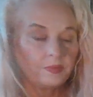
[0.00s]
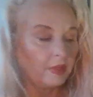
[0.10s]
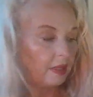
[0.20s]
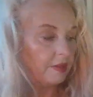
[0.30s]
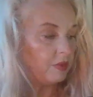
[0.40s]

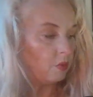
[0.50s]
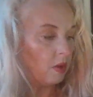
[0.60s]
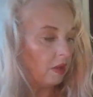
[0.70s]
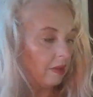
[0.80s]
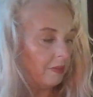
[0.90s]
is
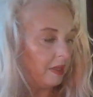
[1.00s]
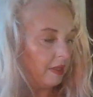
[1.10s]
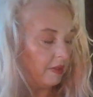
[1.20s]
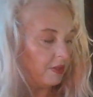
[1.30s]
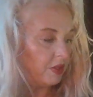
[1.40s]
welcome
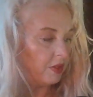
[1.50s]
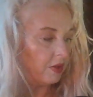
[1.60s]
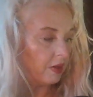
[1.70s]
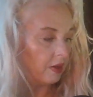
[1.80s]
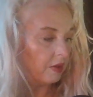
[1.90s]
into
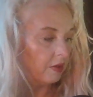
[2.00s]
your